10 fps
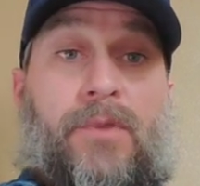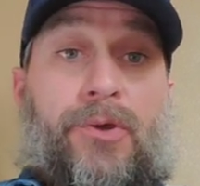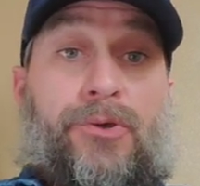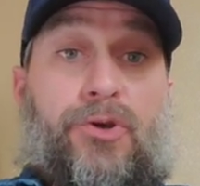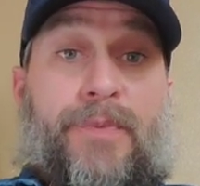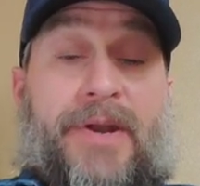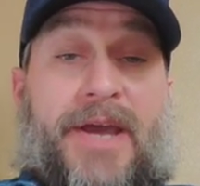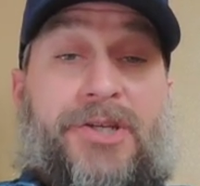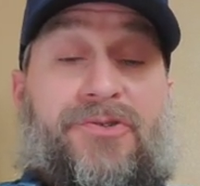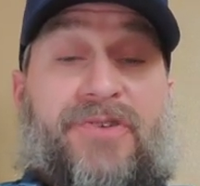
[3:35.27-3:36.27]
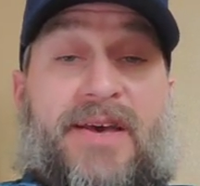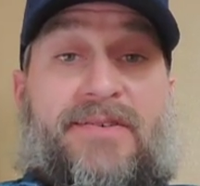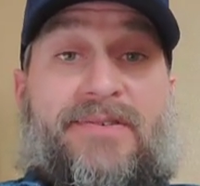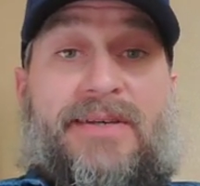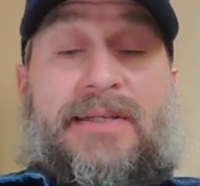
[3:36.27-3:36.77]
human nature
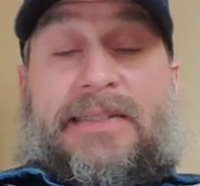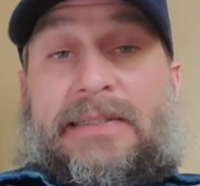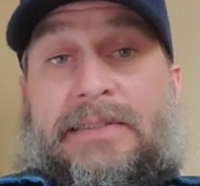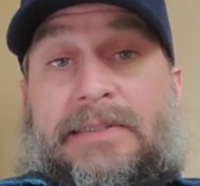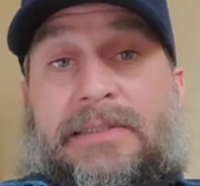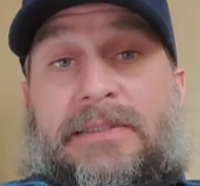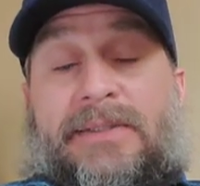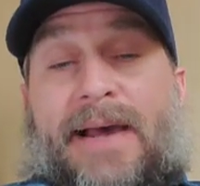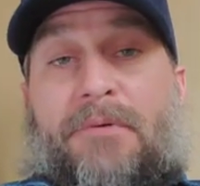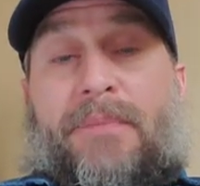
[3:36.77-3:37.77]
says you're liable